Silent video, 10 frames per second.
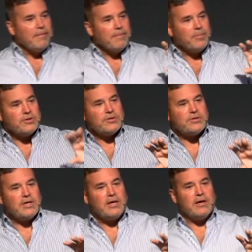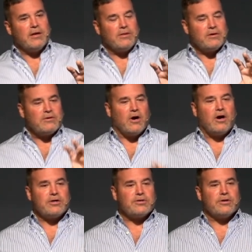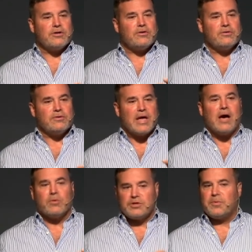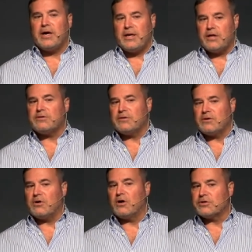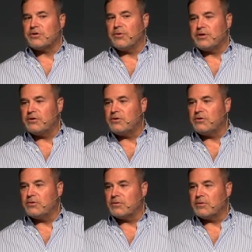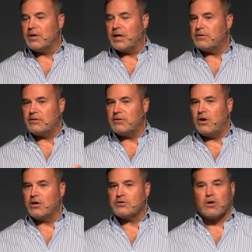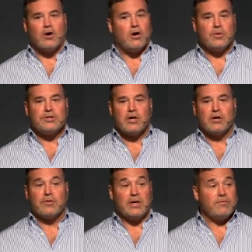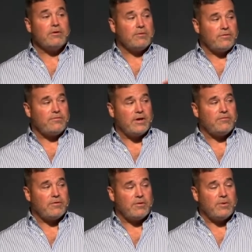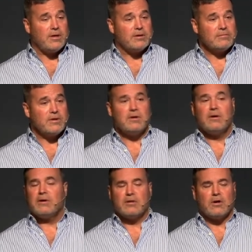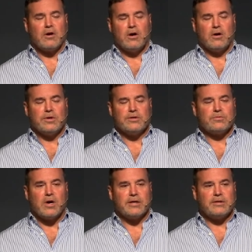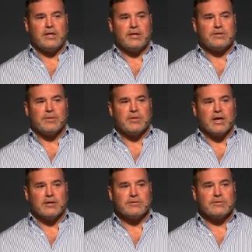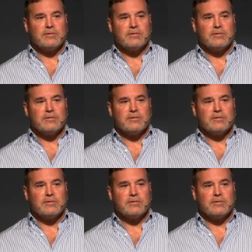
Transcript: But you see, the dog is going to do that which by nature the dog is going to do. Uh, the dogs are always hungry, even though they're fed very well. They're always wanting to eat something else.